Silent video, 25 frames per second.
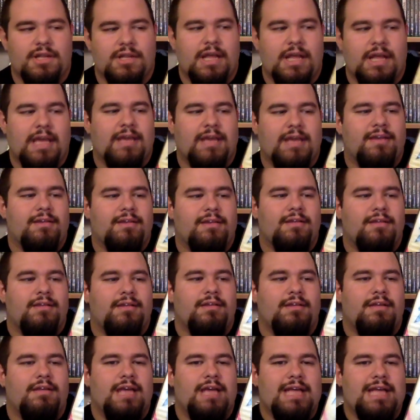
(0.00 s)
Like,
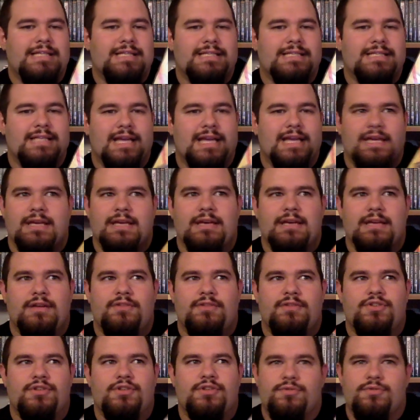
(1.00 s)
it's like a
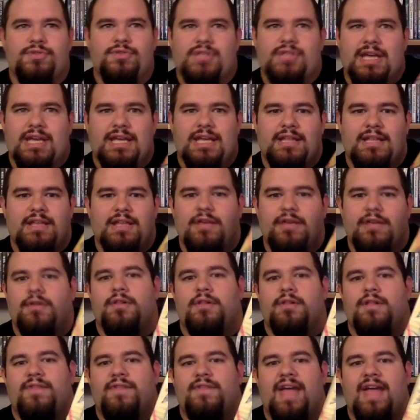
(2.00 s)
2-second
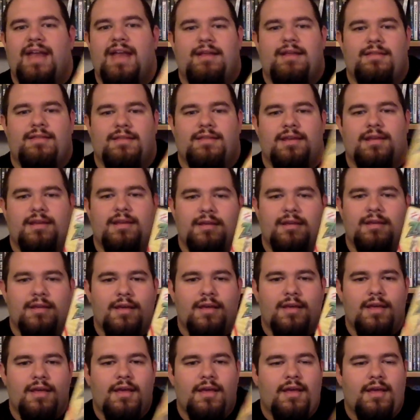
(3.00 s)
kill of anything.
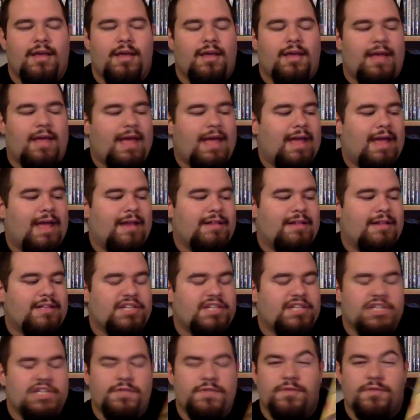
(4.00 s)
And the
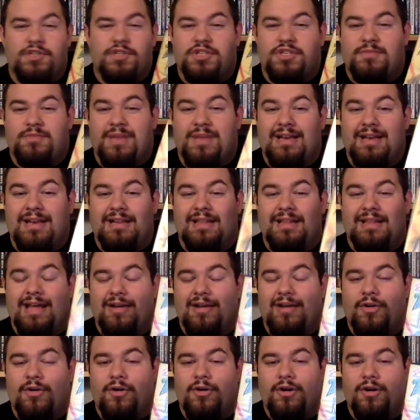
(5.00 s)
Genesis version made it a
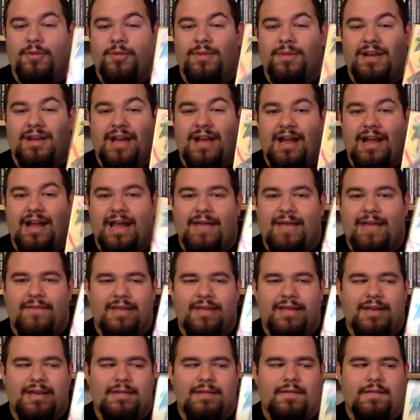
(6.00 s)
lot harder by not
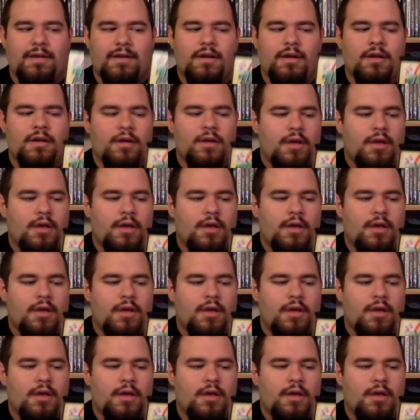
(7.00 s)
having it in there.